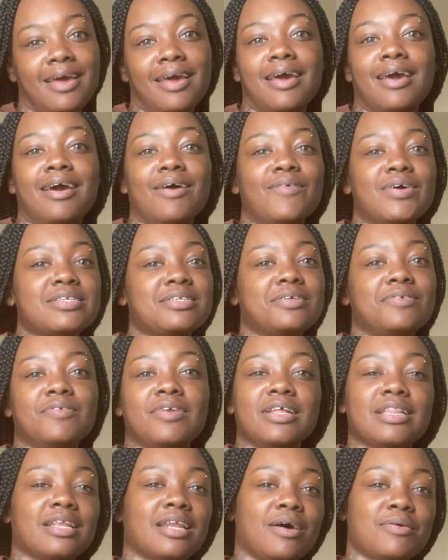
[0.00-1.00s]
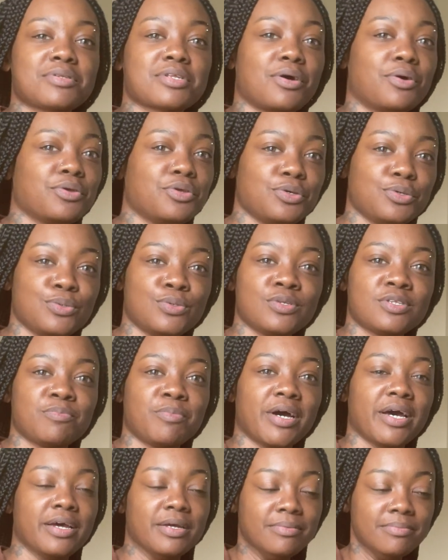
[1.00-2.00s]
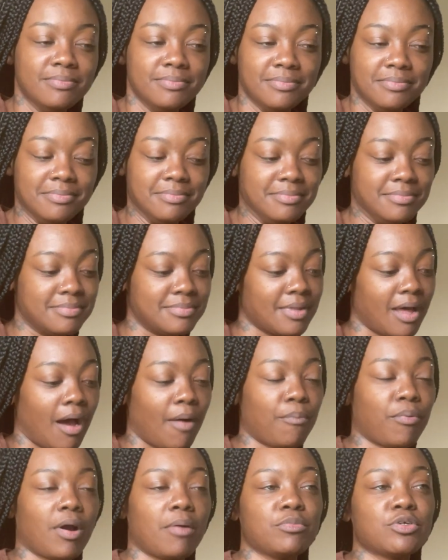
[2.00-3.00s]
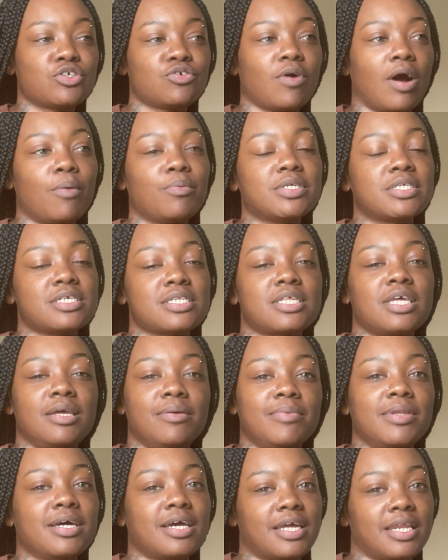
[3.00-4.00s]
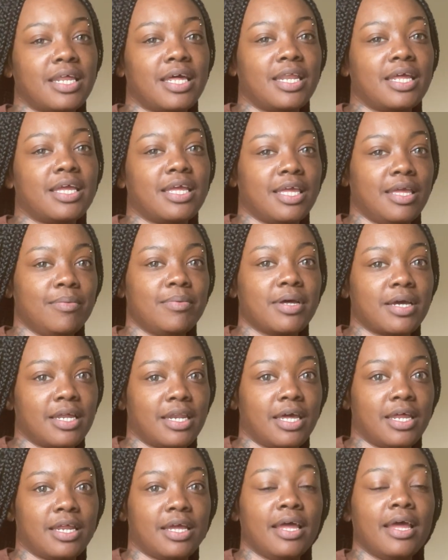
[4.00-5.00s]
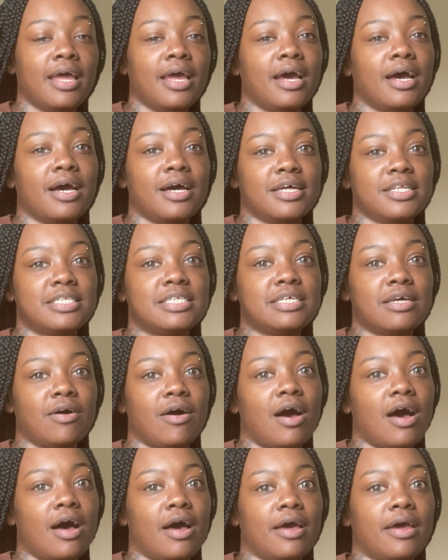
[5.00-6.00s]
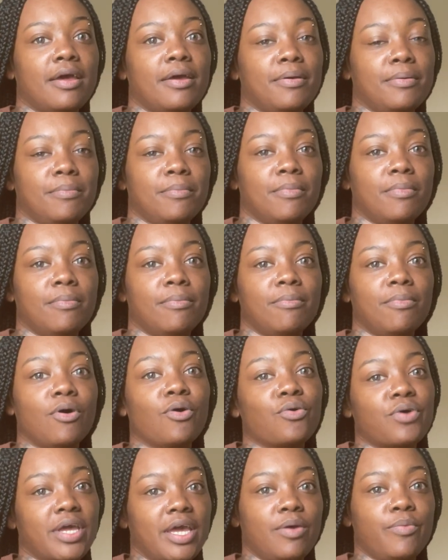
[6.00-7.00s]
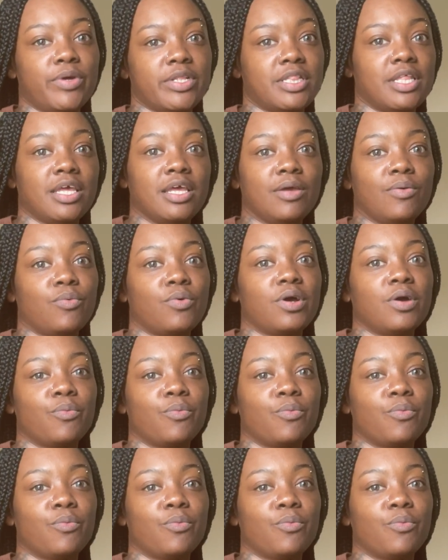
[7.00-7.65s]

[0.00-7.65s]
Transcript: it wasn't even nothing I was gonna use, but I promise you I would just keep looking at it and keep looking at it until I'm okay with it.